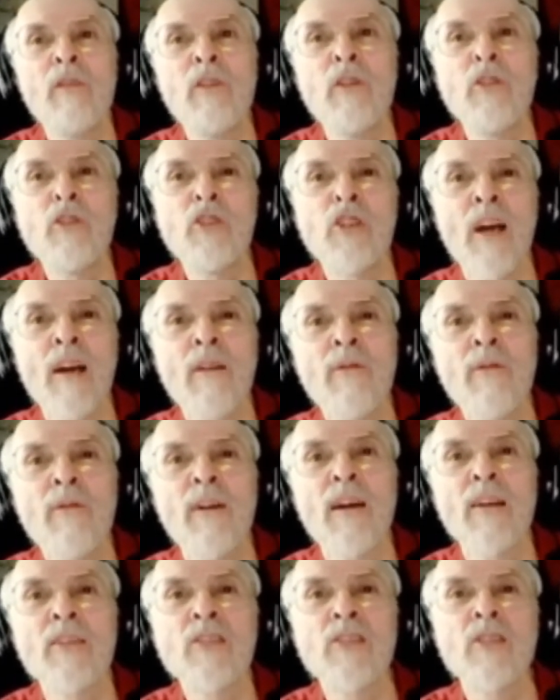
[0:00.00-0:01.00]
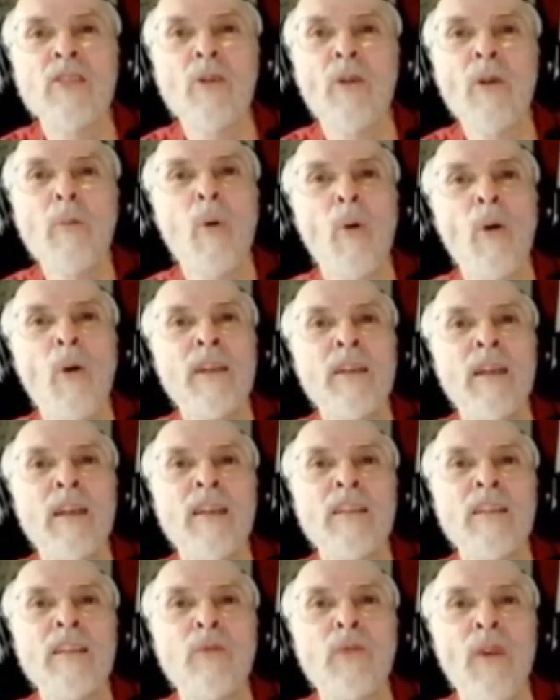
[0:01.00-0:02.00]
if you shove a sword
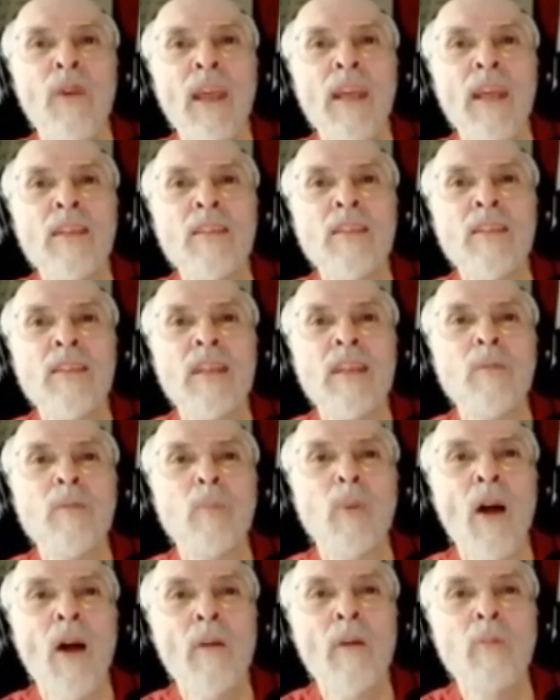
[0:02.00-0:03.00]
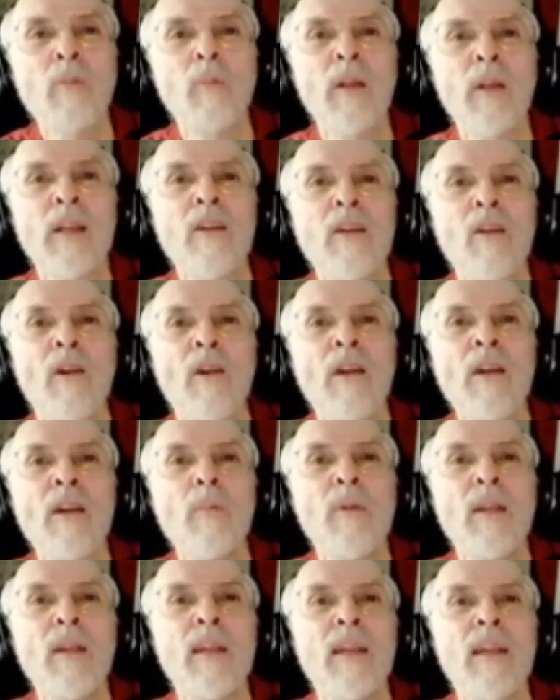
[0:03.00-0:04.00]
point in his face, he's
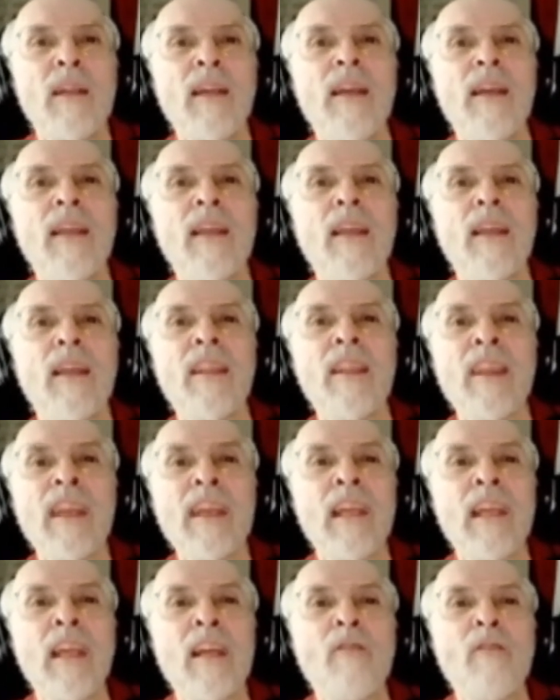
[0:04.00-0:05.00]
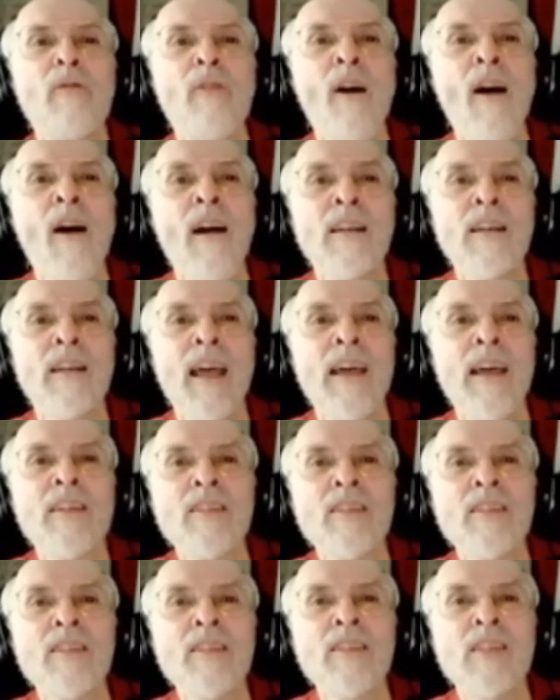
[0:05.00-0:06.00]
thinking far
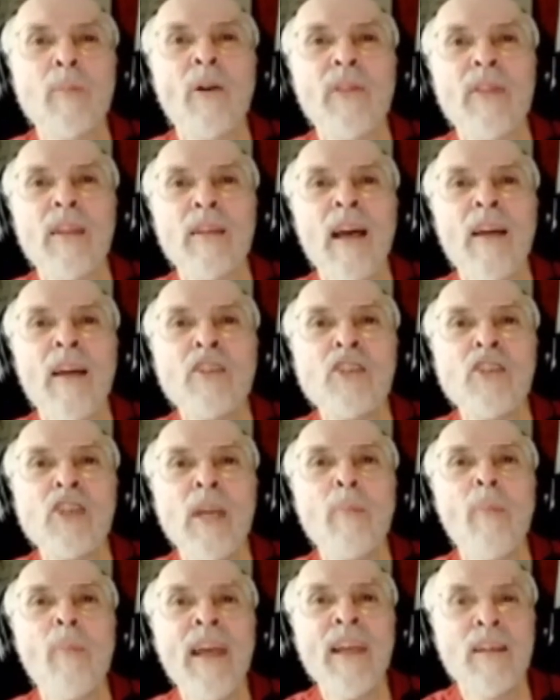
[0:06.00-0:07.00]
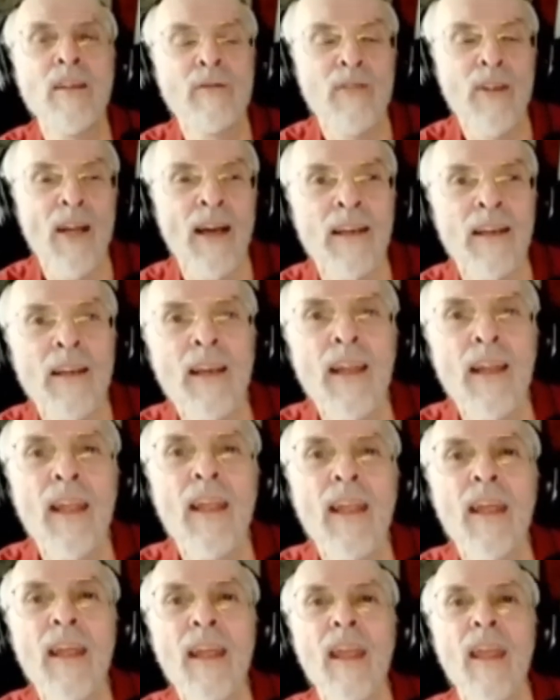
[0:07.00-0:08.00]
less about the lunge he might have
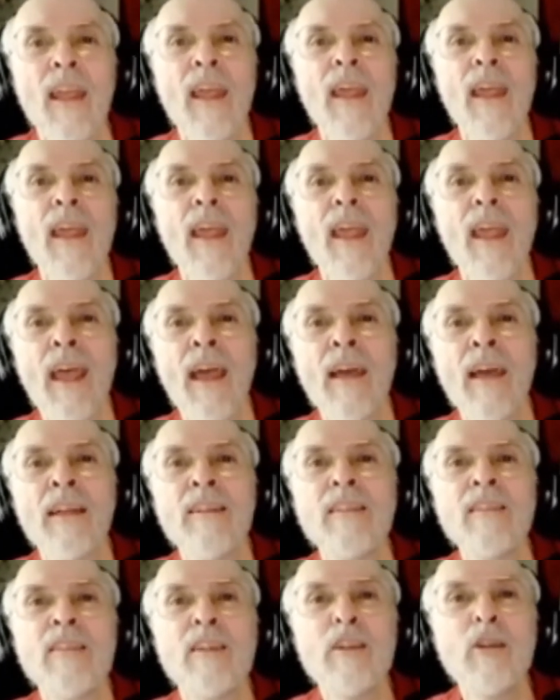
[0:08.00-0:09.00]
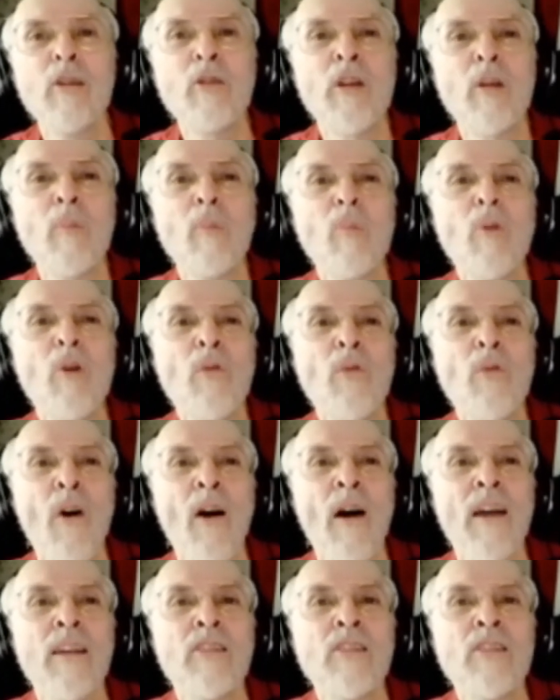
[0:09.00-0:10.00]
done, and you can move
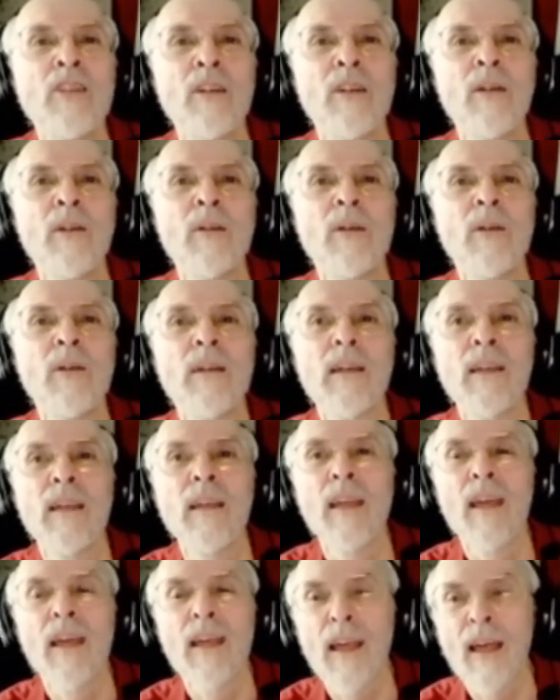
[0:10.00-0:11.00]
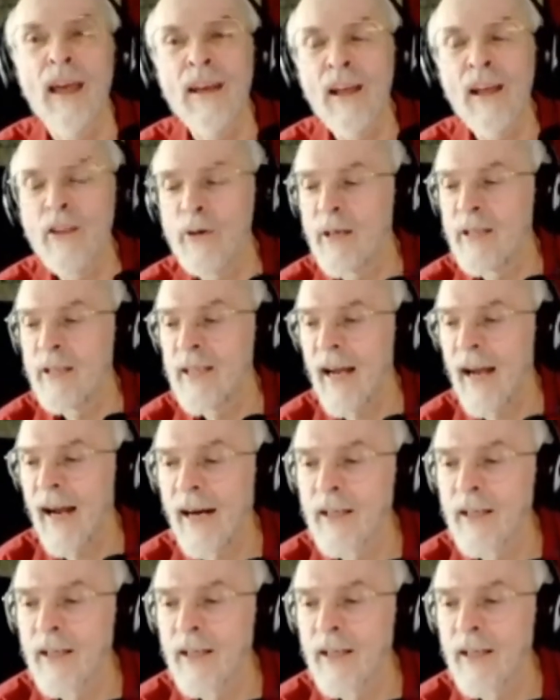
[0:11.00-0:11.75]
on to another attack.